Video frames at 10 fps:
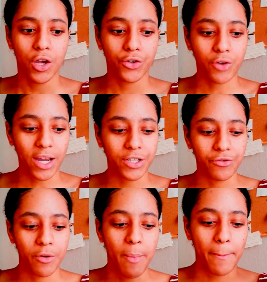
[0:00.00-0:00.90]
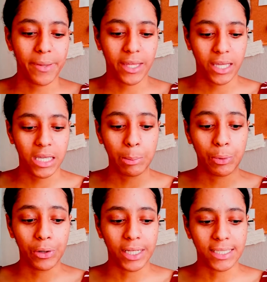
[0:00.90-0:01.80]
try to remember the key
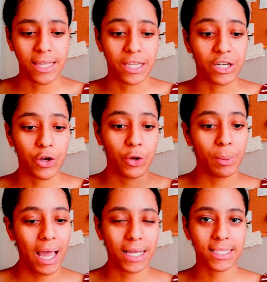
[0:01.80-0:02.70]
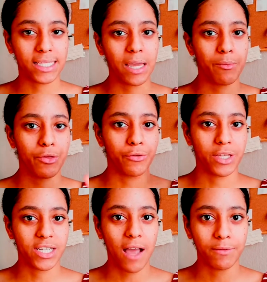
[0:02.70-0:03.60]
points and then go back, skim through the
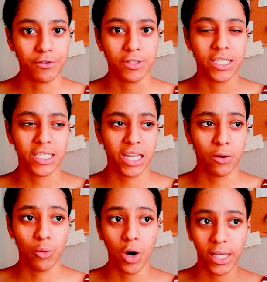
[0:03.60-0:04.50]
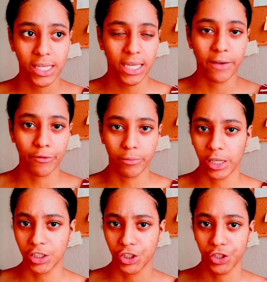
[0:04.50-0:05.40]
chapter and see what key
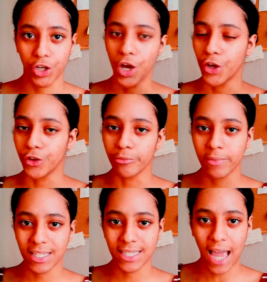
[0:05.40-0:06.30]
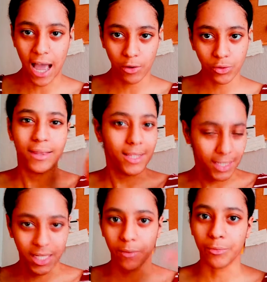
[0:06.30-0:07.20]
information you missed out.
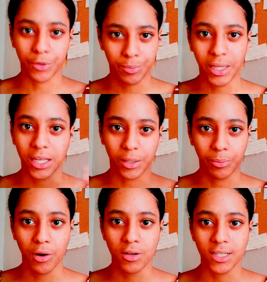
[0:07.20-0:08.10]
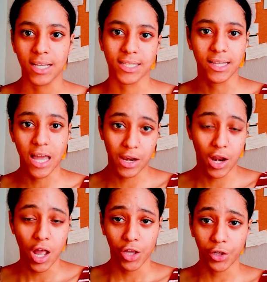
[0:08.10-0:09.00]
Keep repeating the process, and then
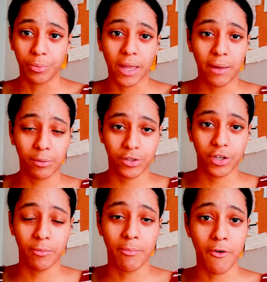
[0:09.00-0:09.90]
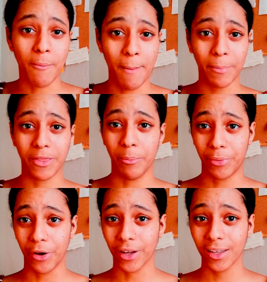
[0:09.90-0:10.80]
you'd be able to remember the
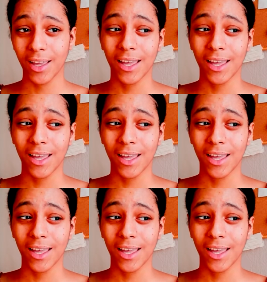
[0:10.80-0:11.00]
book